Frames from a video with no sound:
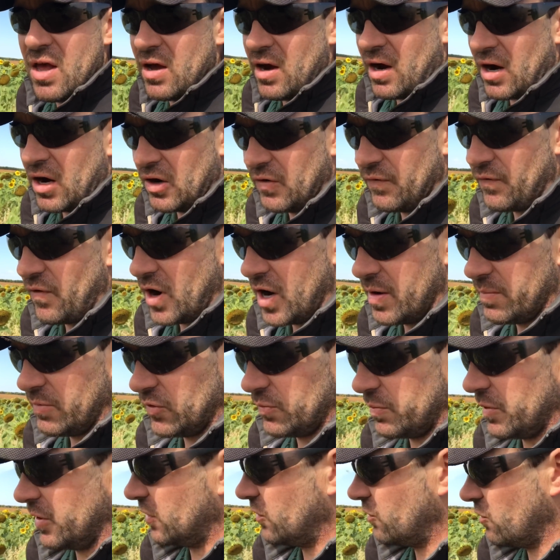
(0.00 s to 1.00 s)
our farm has
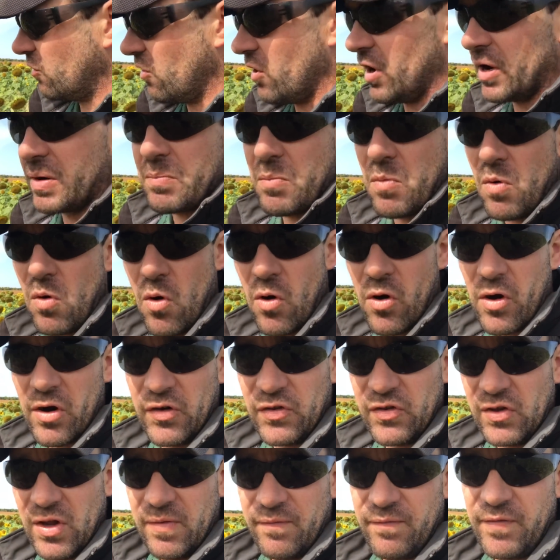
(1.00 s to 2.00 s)
been growing more
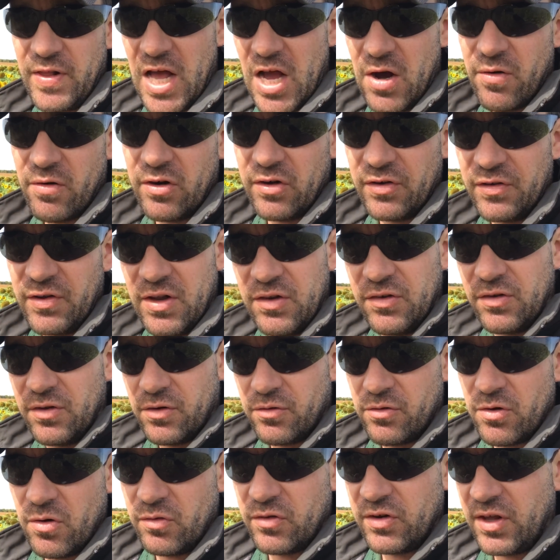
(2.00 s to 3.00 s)
sunflowers into the
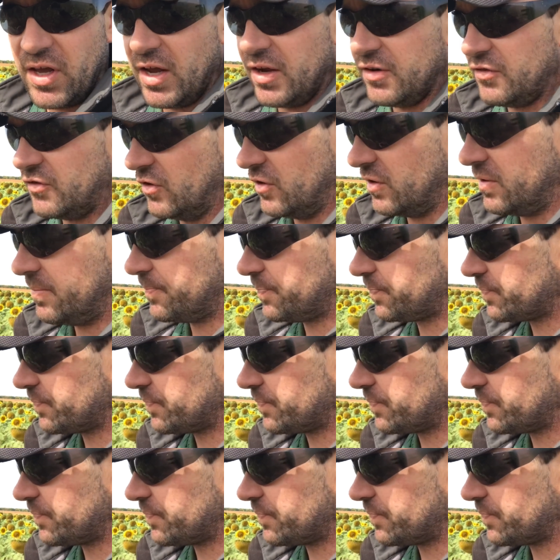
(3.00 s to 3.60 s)
rotation.